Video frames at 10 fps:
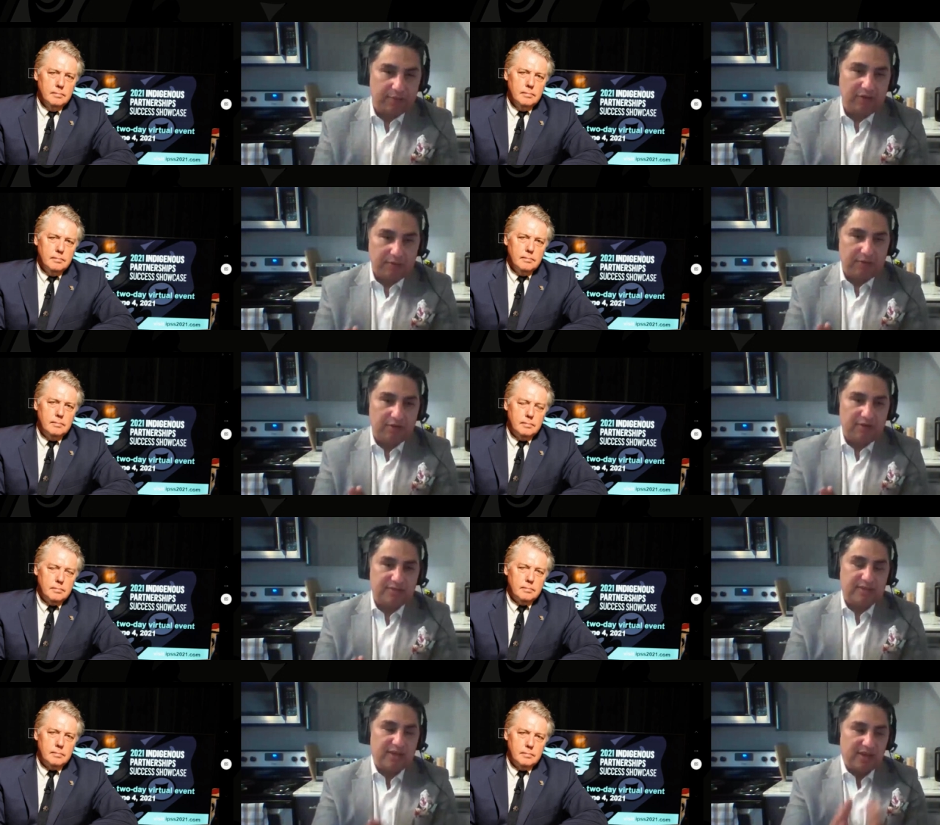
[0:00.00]
Speaker 1: neighboring
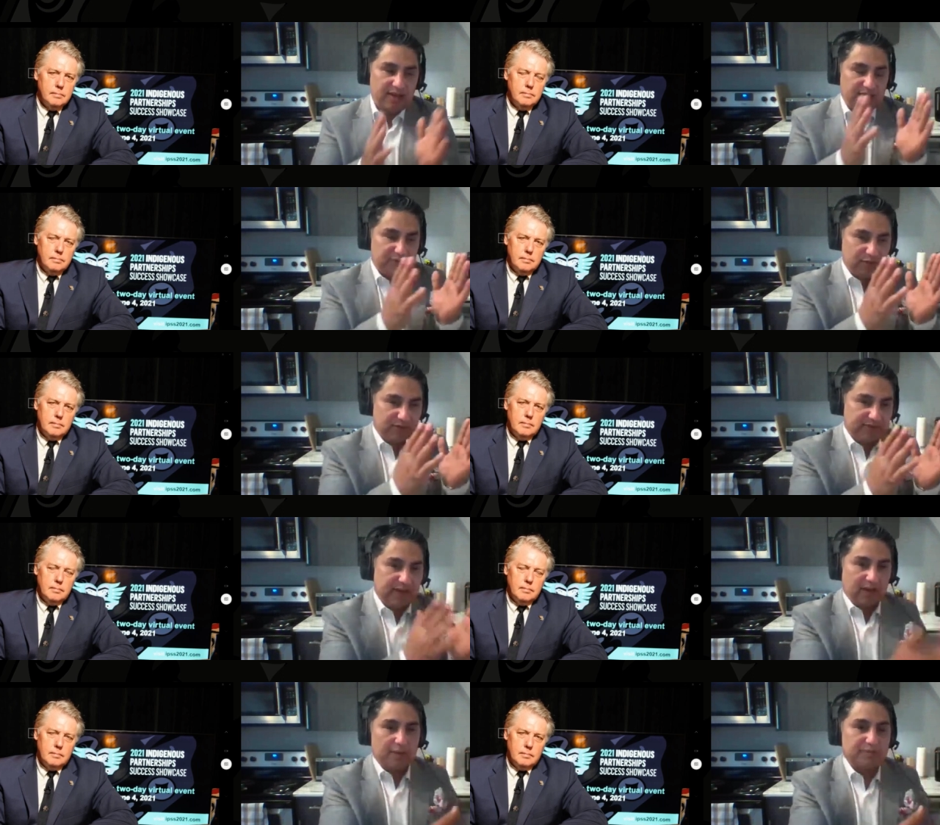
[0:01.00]
communities. And as soon as
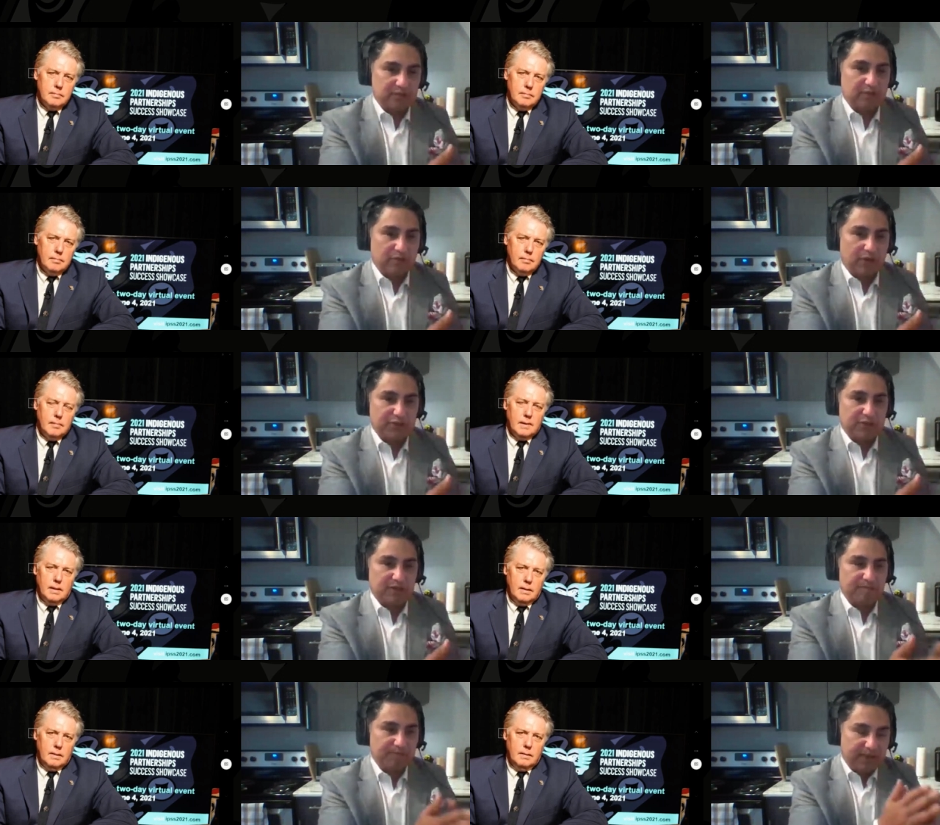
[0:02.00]
that comes into
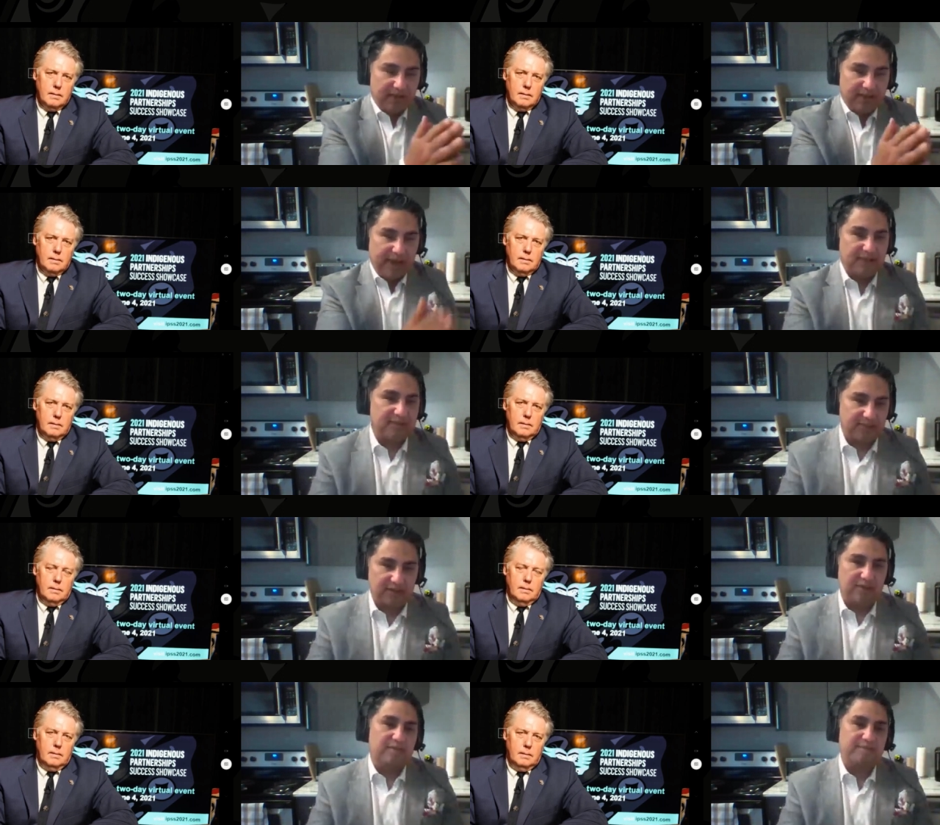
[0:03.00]
question, it ends
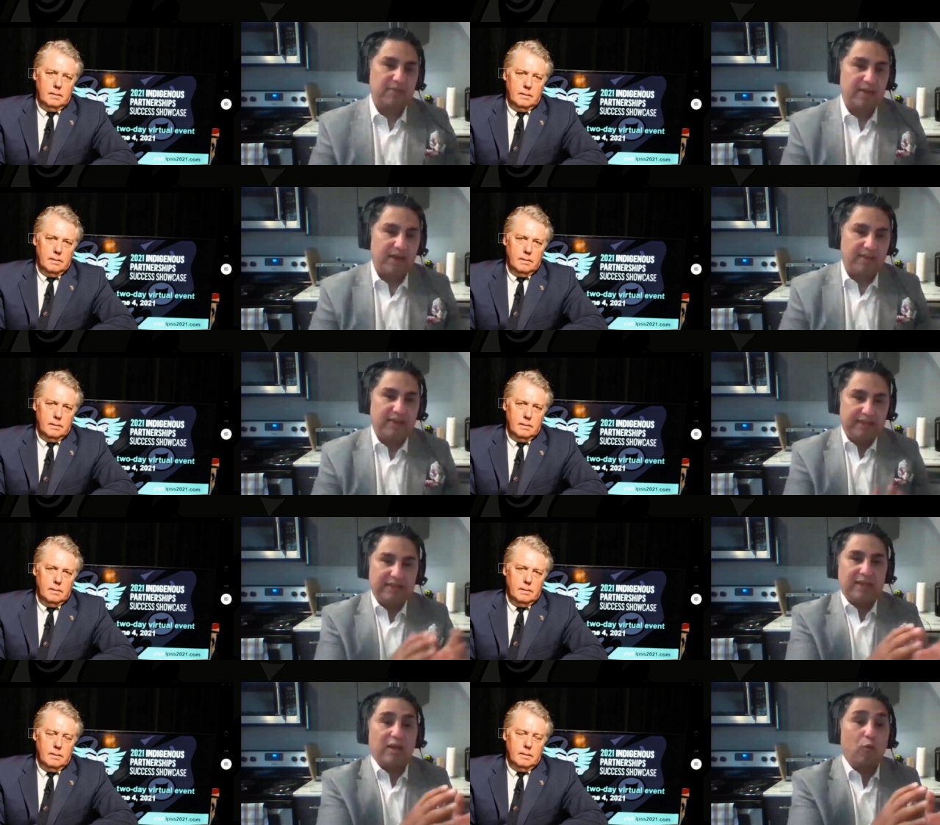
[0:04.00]
there. And they
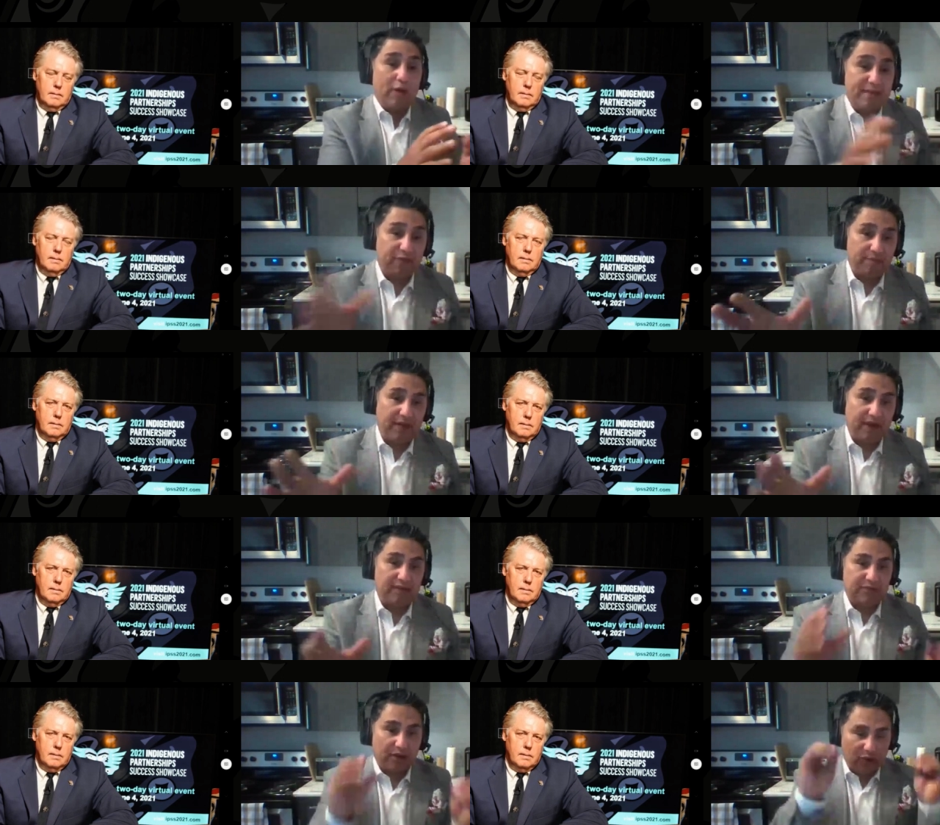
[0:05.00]
need to get away from that and
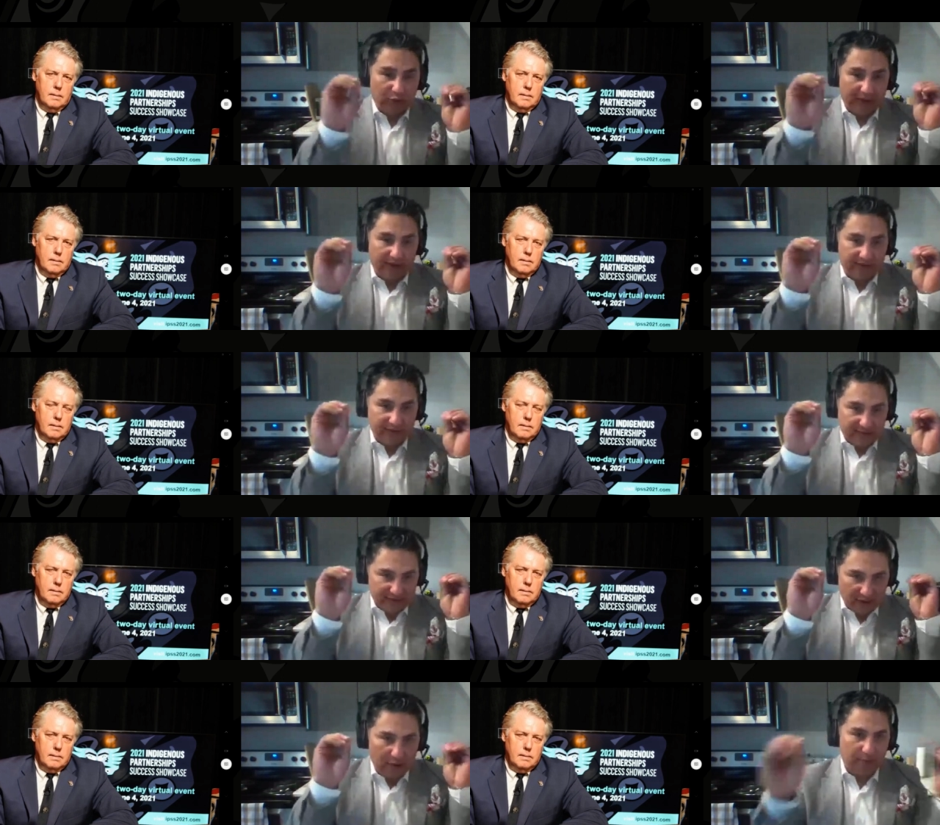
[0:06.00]
start looking at this
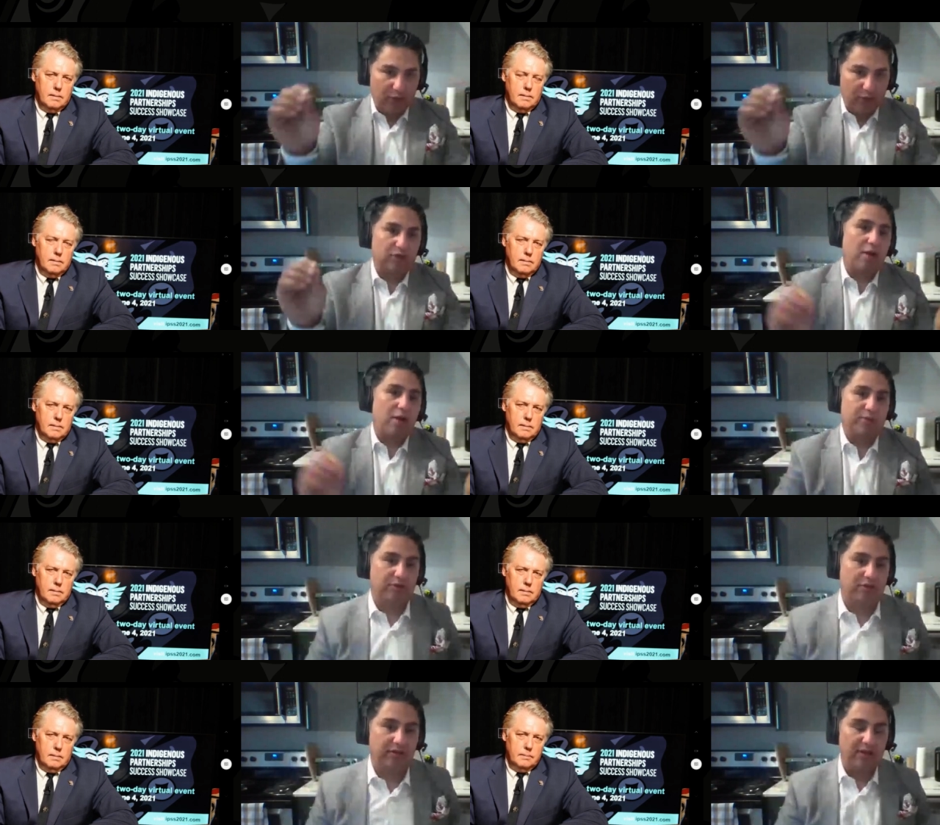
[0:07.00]
as a commercial
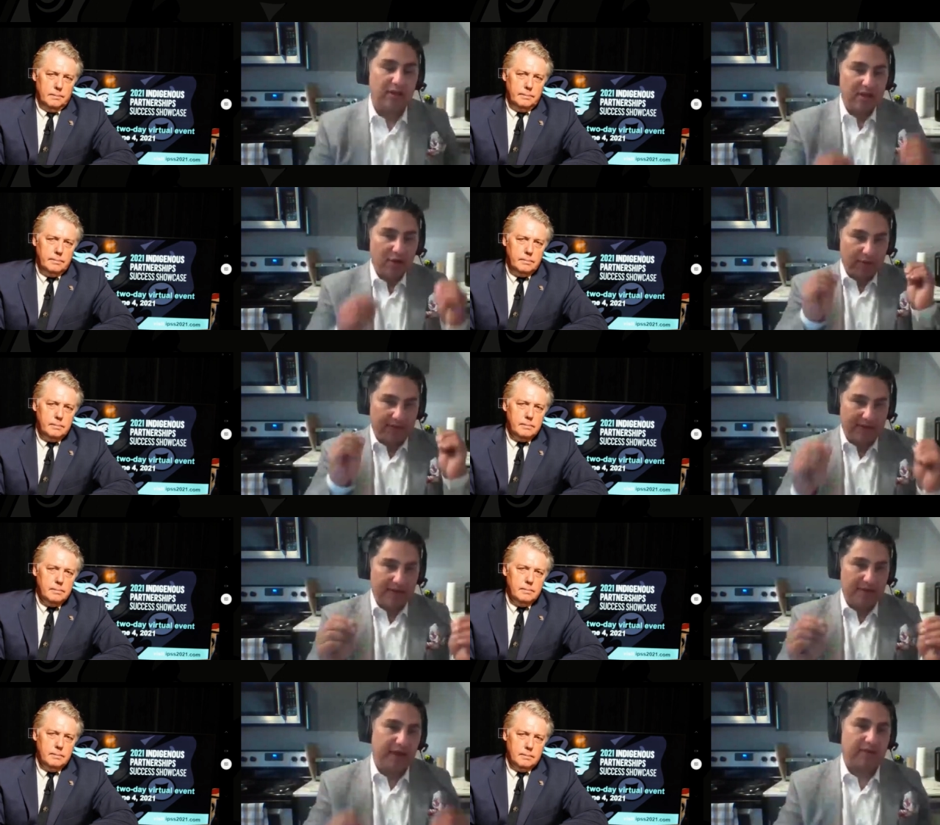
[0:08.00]
opportunity with the
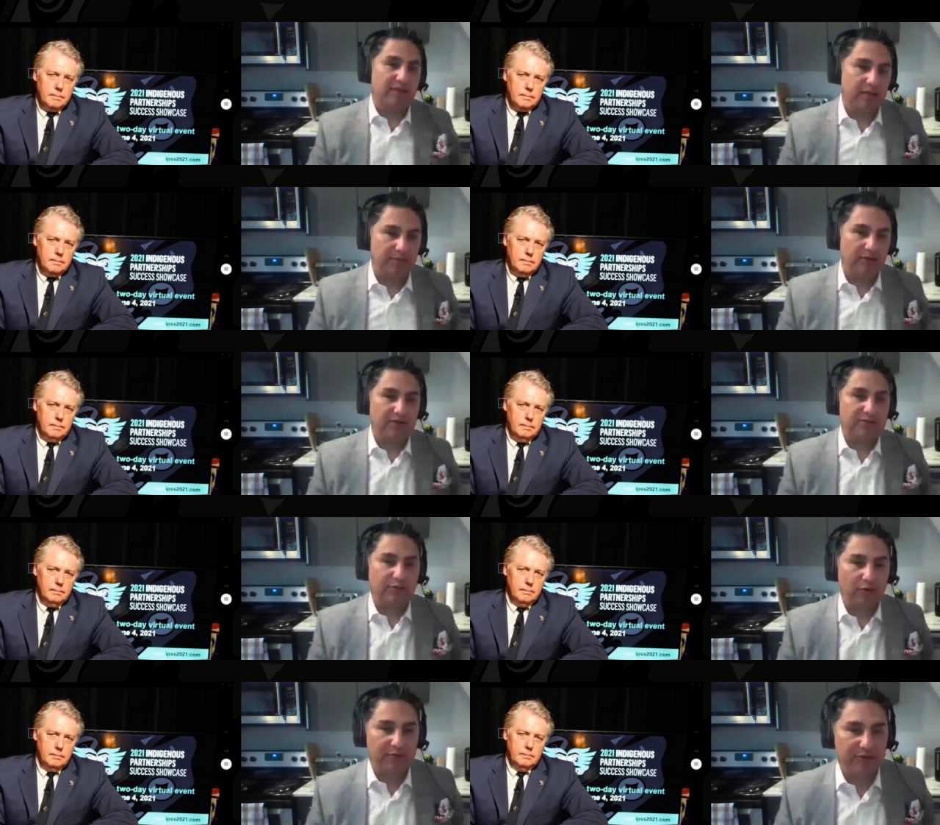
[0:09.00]
impacted communities
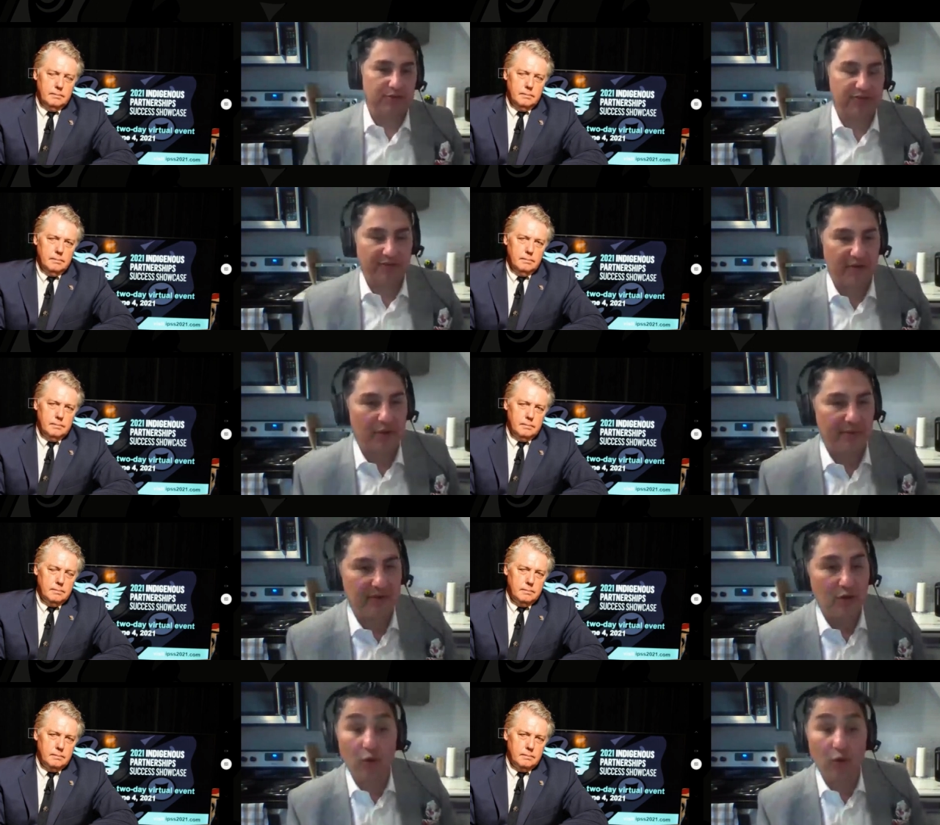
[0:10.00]
for resource development